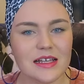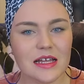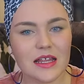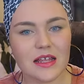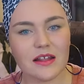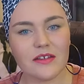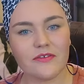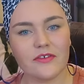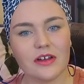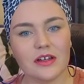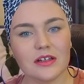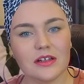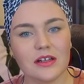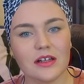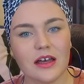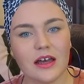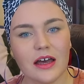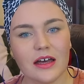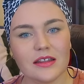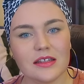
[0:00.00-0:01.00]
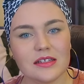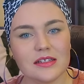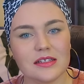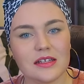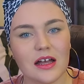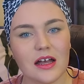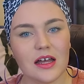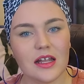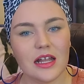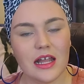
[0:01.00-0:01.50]
say that at front at the
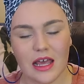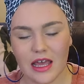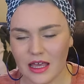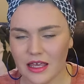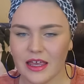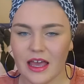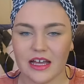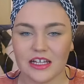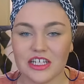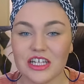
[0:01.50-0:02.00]
start? Yeah,